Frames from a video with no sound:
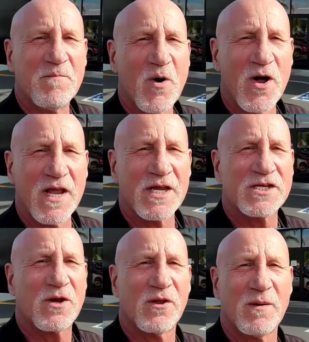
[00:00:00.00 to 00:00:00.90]
Good
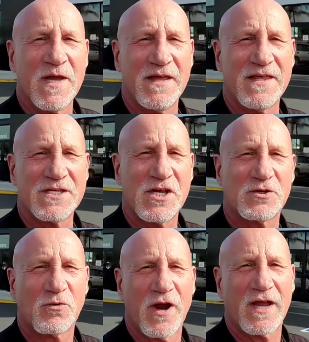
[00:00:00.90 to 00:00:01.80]
morning, Schulemie.
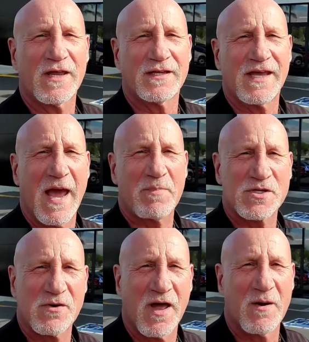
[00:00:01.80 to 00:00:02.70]
This is Rick at
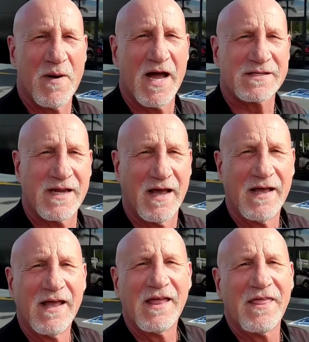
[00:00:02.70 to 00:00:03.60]
Capistrano
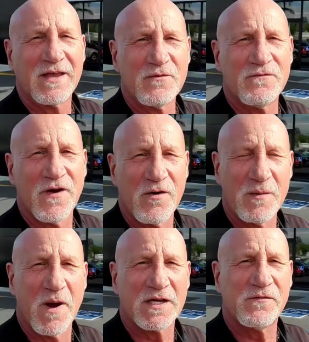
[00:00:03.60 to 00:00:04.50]
Mazda. Thank you
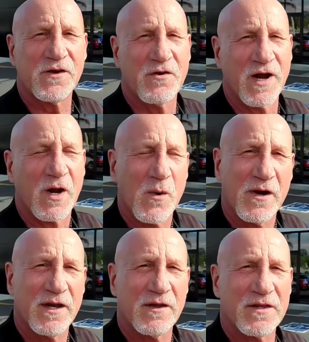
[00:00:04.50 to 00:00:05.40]
very much for your
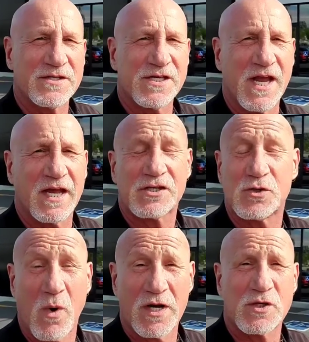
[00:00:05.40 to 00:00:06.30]
inquiry on the
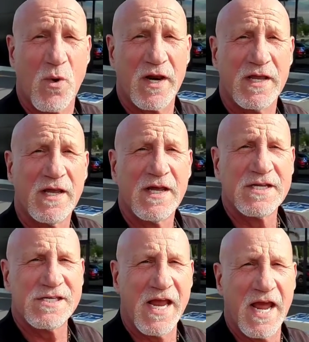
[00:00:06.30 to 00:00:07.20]
CX 2020
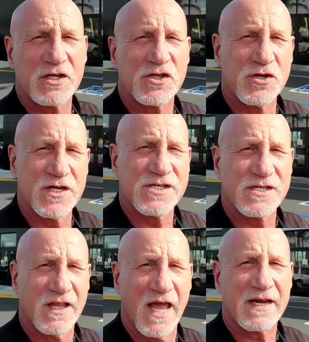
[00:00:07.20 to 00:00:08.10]

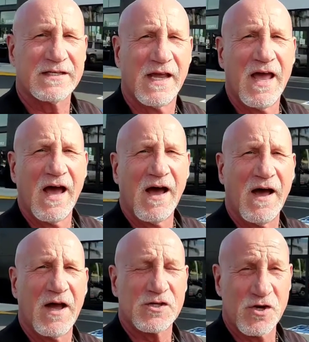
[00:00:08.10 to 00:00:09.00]
CX-30 Select
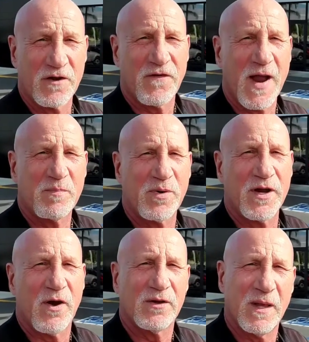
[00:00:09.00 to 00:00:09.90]

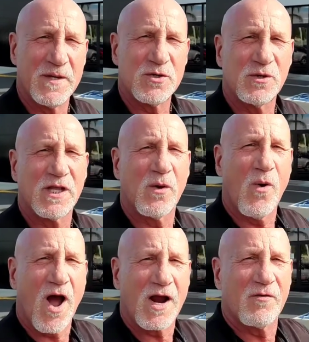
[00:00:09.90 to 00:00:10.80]
certified pre-owned. Let me do a
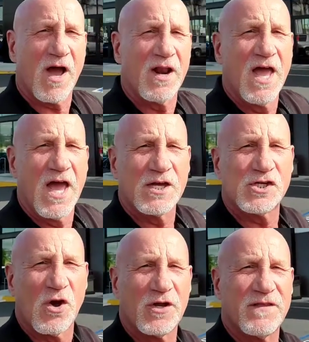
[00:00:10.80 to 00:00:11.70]
little walk around
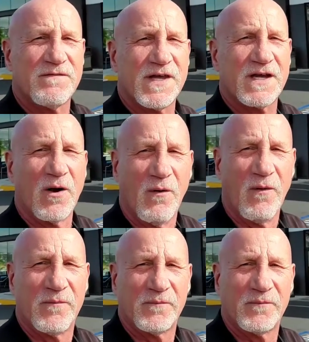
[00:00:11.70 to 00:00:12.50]
and show you the vehicle.